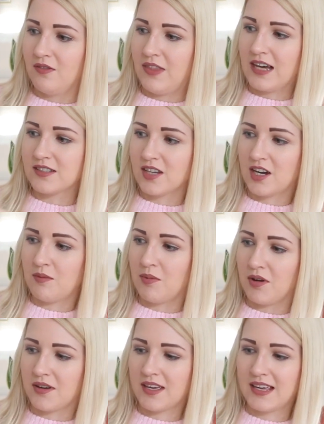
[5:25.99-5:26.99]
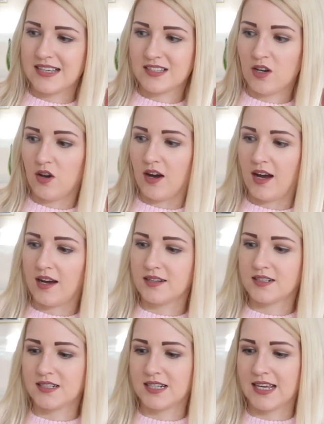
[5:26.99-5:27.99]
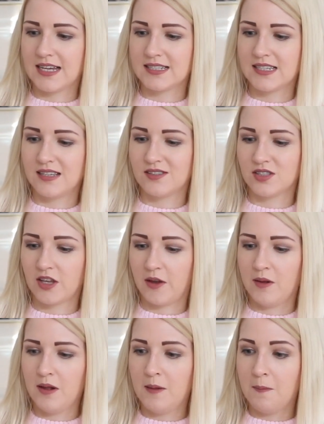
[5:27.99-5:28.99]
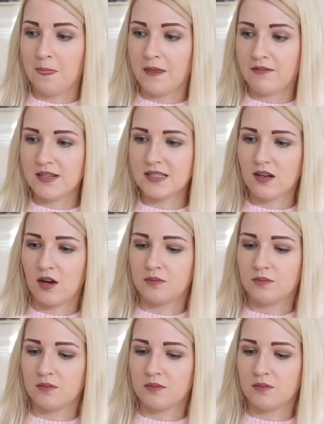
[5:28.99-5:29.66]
That's kind of blocking it. It's a lot harder to get in, so there is that